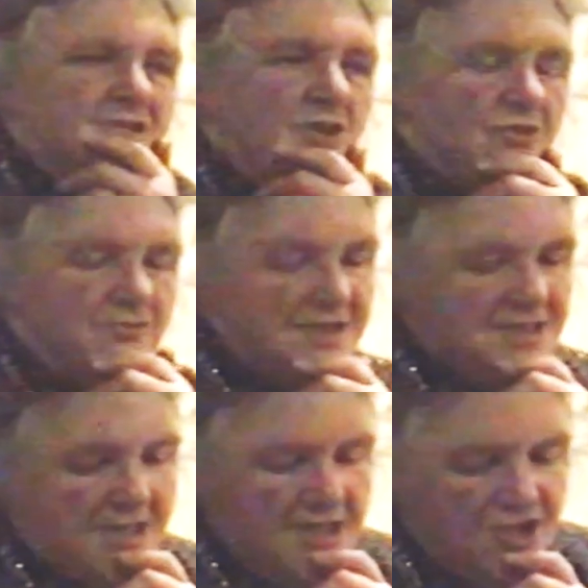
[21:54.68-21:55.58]
So the
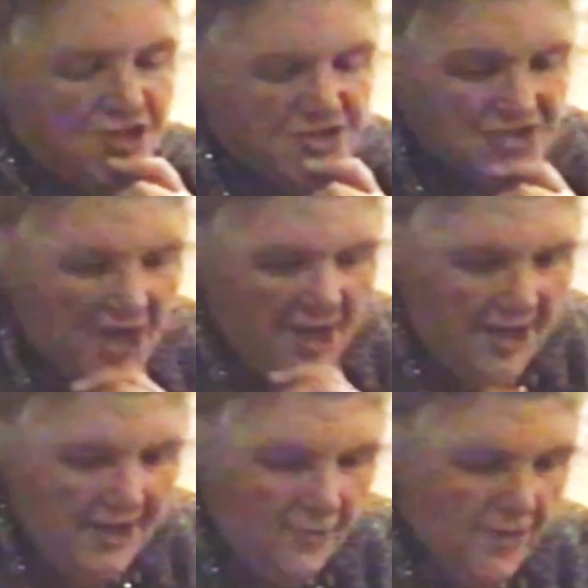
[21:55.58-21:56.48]
researcher's
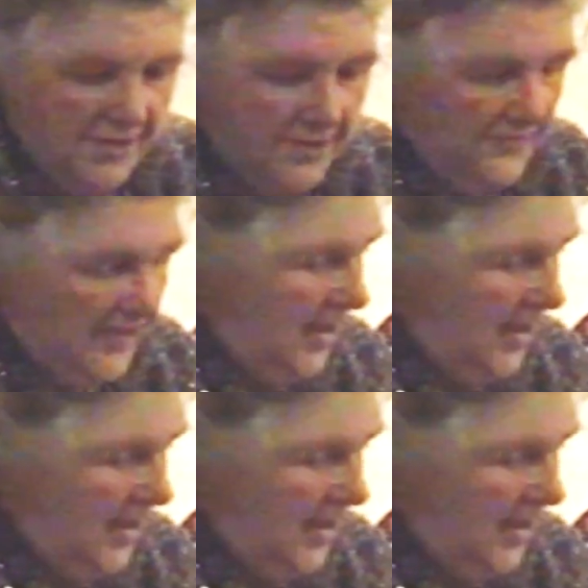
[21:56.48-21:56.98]
eye, when he